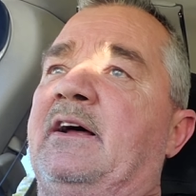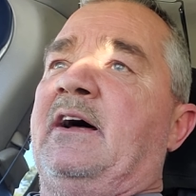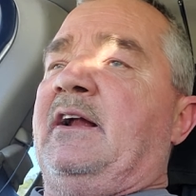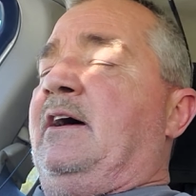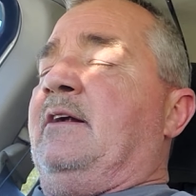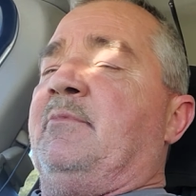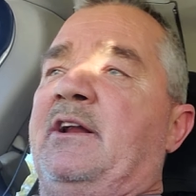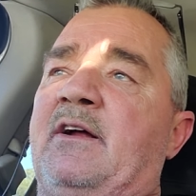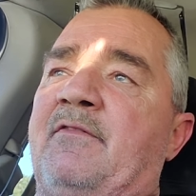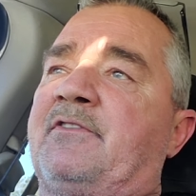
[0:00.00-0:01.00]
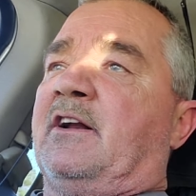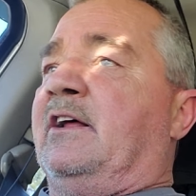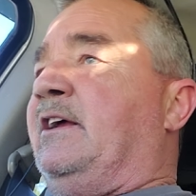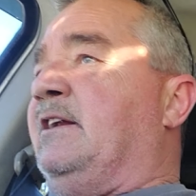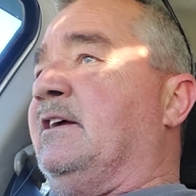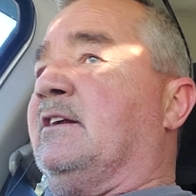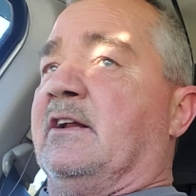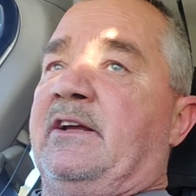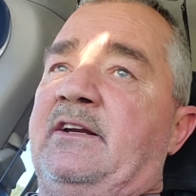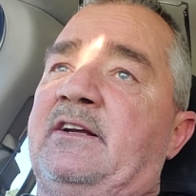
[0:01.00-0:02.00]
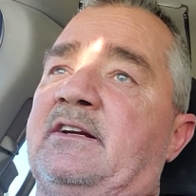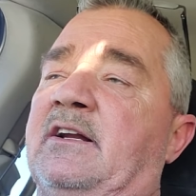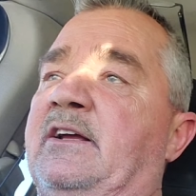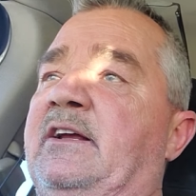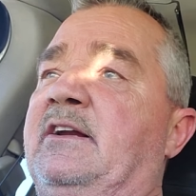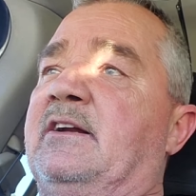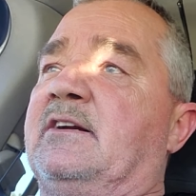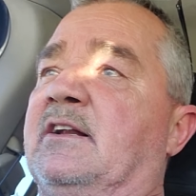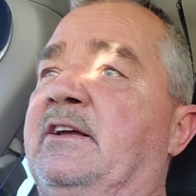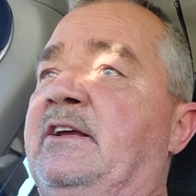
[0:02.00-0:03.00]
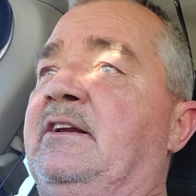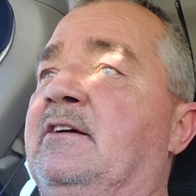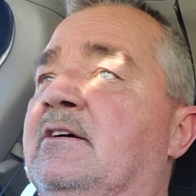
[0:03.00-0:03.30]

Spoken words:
I mean, I've cleaned and cleaned and cleaned and cleaned.